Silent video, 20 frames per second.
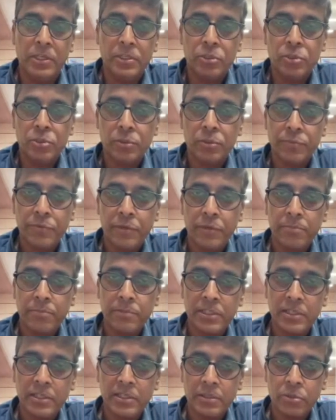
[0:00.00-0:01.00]
So from
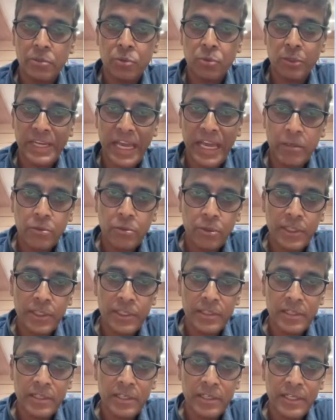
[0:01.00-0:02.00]
to
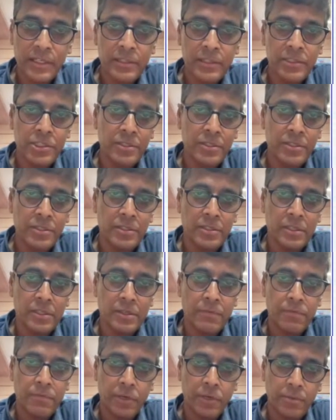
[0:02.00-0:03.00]
calculate the range
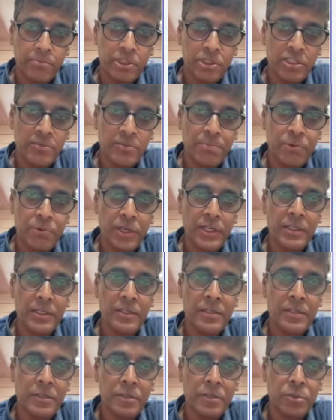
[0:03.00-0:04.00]
from this
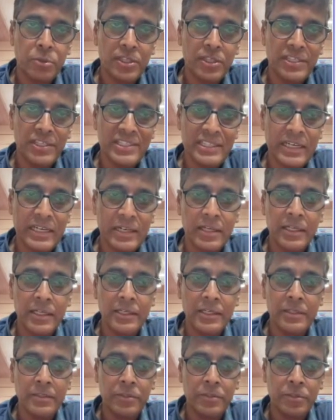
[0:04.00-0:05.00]
point to this
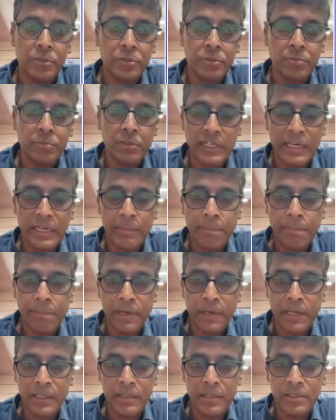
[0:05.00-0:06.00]
satellite, you will
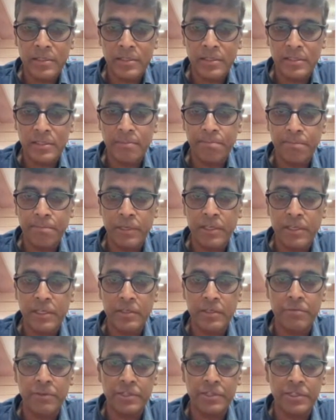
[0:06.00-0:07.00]
apply this simple
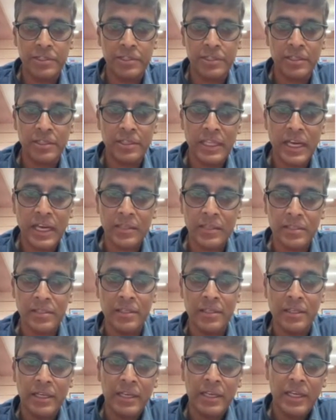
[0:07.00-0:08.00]
equation that
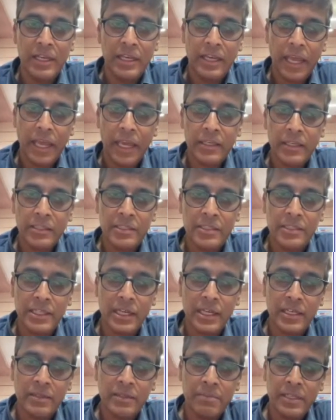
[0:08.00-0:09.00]

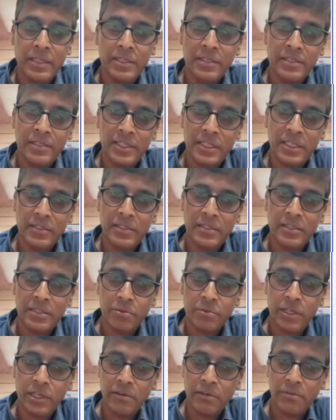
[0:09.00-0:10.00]
xi minus x
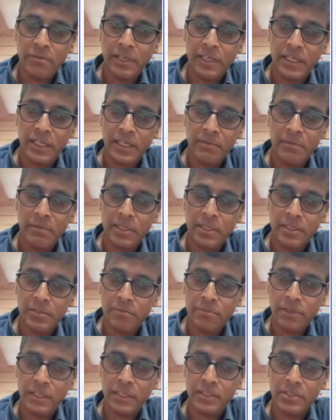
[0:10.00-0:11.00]
square, yi
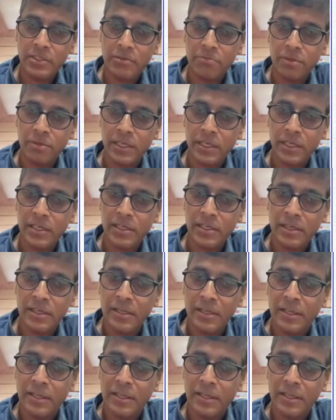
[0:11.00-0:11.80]
minus y square,